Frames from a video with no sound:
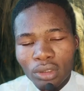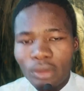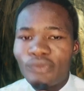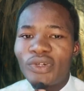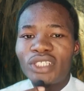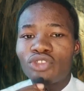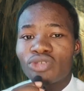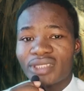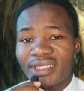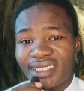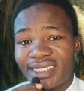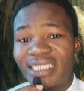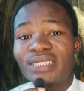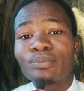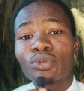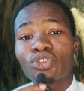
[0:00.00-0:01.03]
You've read
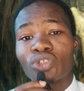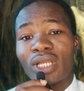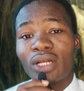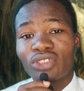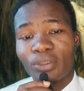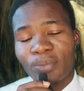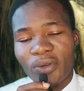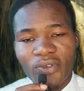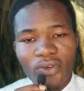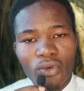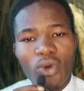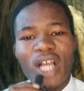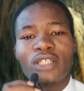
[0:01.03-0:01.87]
26 books on how to repair a vehicle,